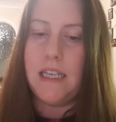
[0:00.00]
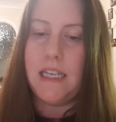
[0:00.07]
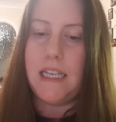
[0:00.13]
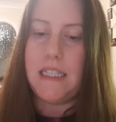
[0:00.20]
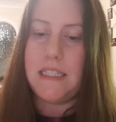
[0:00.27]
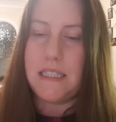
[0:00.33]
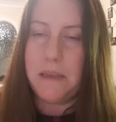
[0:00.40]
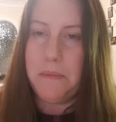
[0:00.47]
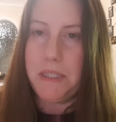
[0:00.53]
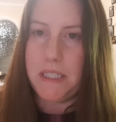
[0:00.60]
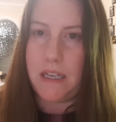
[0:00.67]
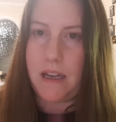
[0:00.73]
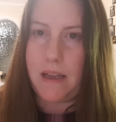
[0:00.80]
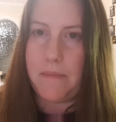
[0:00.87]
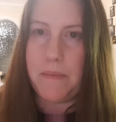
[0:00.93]
It's
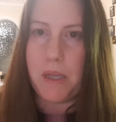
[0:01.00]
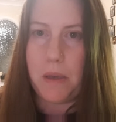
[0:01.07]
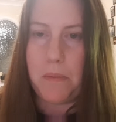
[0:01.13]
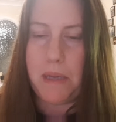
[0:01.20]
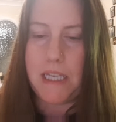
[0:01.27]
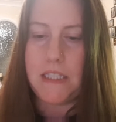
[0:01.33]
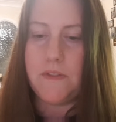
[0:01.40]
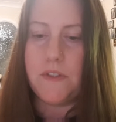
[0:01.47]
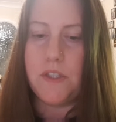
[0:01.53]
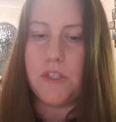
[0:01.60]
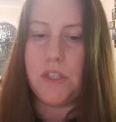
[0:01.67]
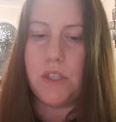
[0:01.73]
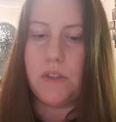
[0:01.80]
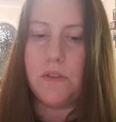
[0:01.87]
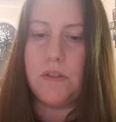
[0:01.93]
summertime, no place for
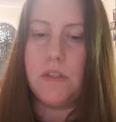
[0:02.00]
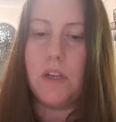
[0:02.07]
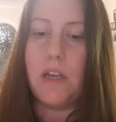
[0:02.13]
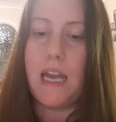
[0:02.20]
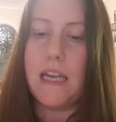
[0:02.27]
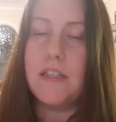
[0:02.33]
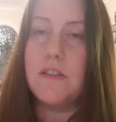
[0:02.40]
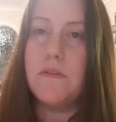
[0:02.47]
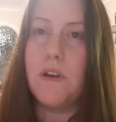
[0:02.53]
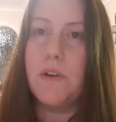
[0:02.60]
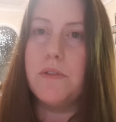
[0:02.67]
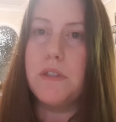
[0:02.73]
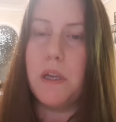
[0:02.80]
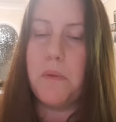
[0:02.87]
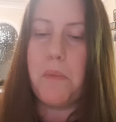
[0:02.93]
stews, no
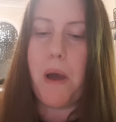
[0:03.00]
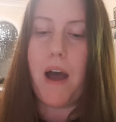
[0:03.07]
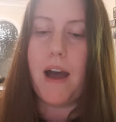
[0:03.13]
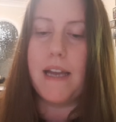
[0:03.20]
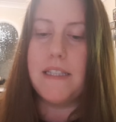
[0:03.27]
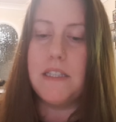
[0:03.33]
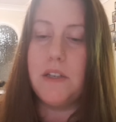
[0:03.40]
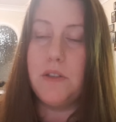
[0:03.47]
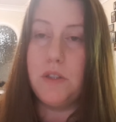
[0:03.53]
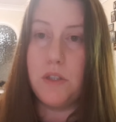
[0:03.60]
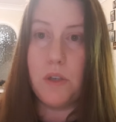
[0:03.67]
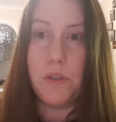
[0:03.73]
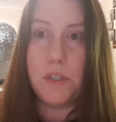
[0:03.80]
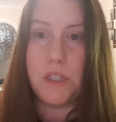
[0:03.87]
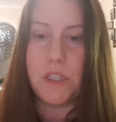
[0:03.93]
casseroles, no pies, no
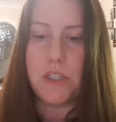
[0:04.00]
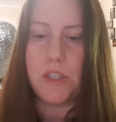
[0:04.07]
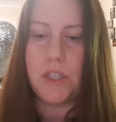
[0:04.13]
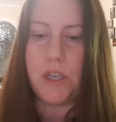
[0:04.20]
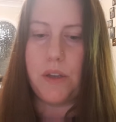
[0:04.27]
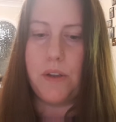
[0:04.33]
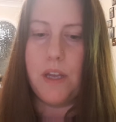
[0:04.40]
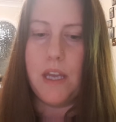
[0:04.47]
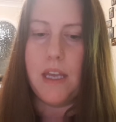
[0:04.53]
stodges due.